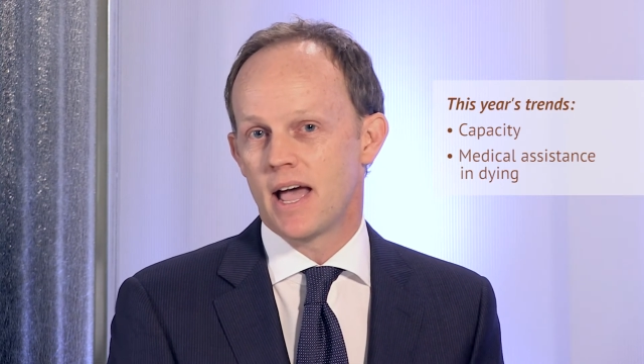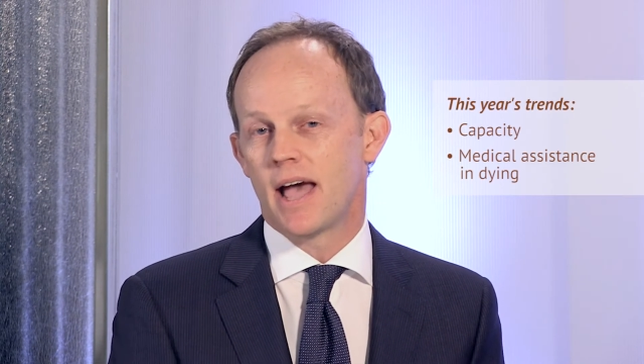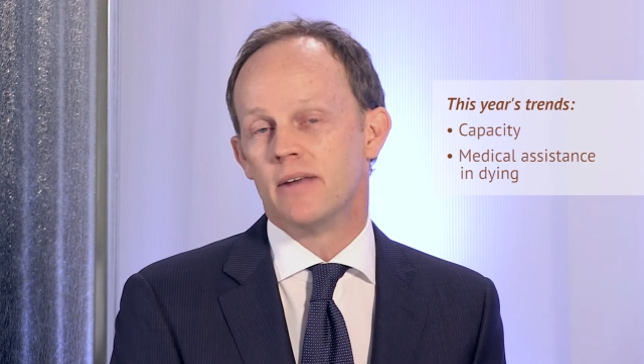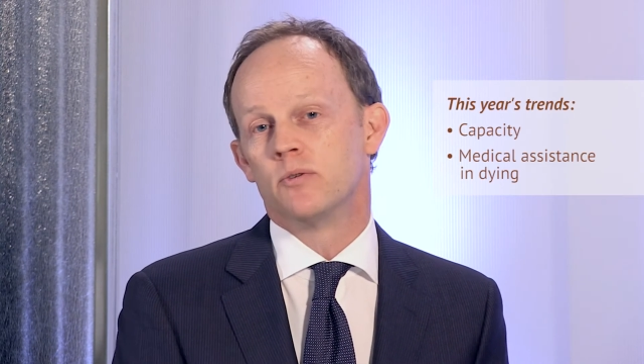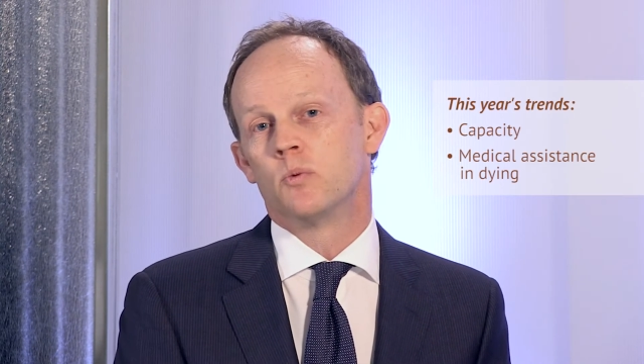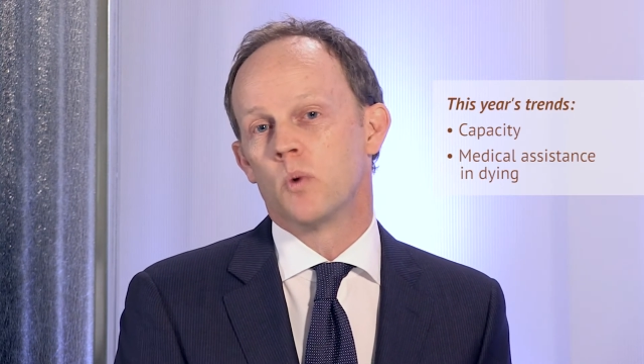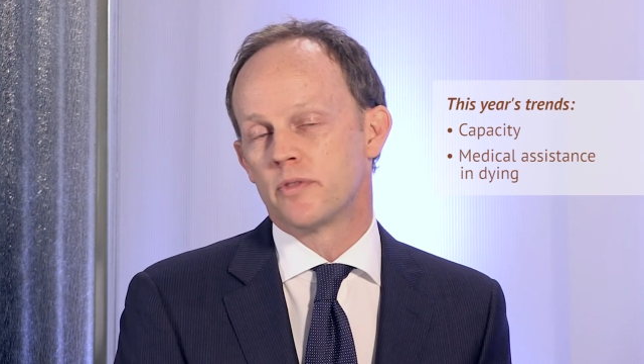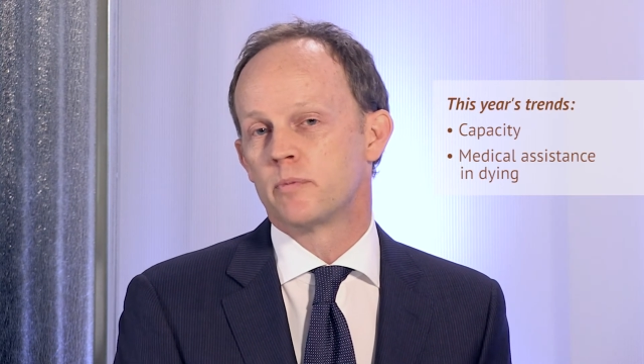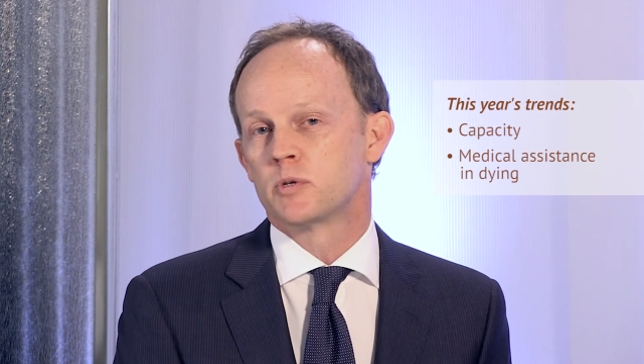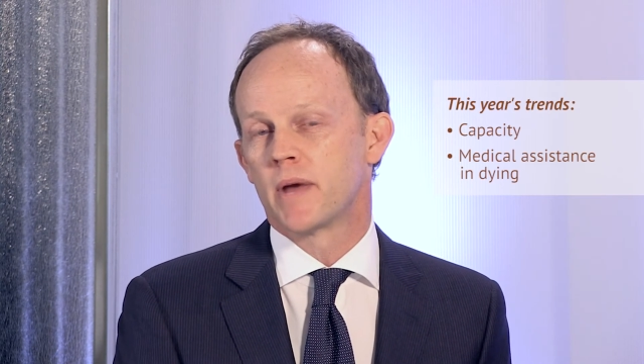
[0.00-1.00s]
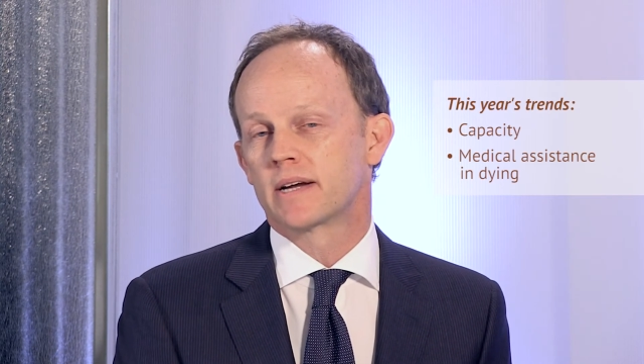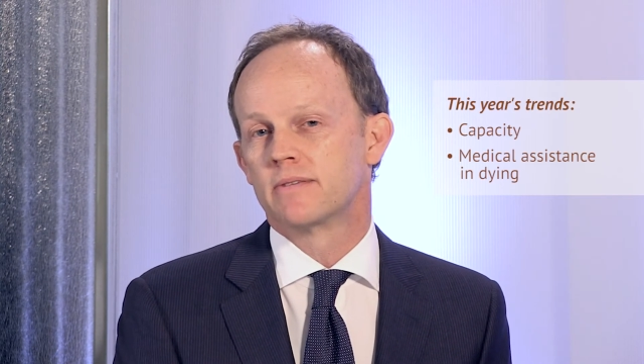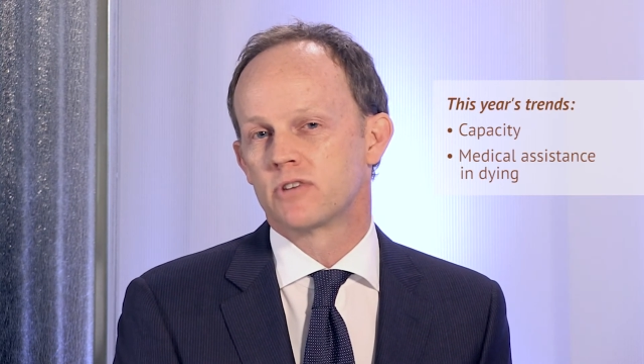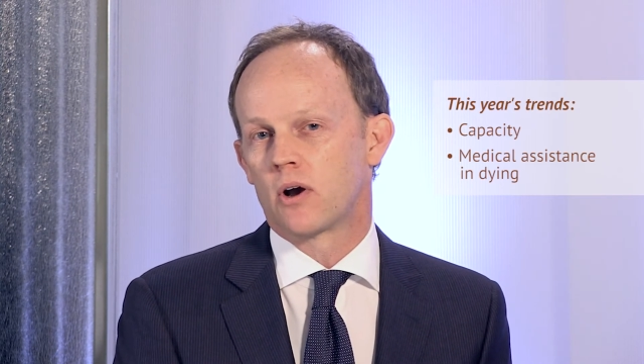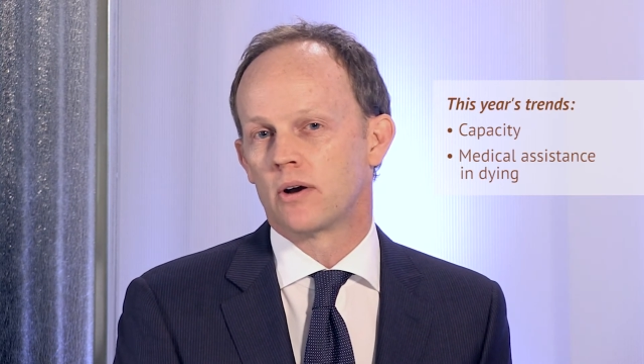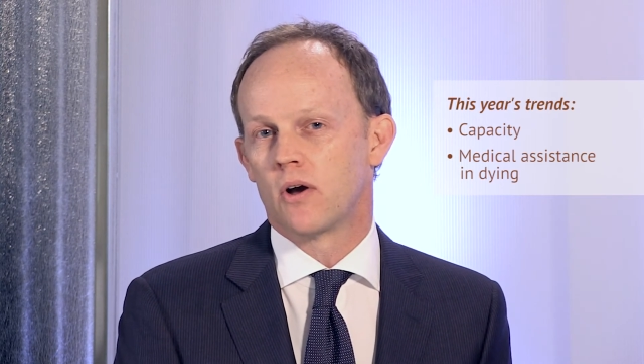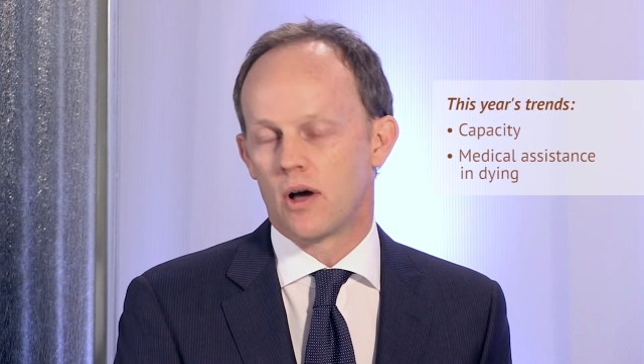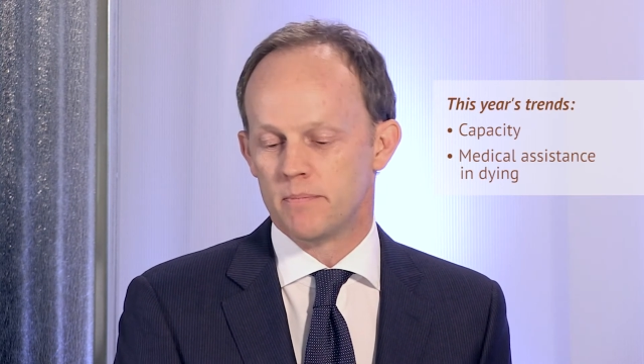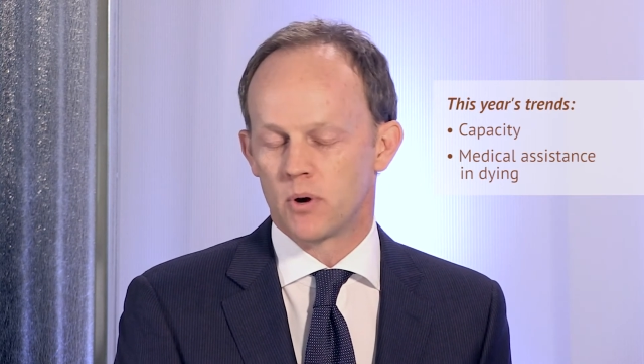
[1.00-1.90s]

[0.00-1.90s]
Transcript: and what the perspectives are on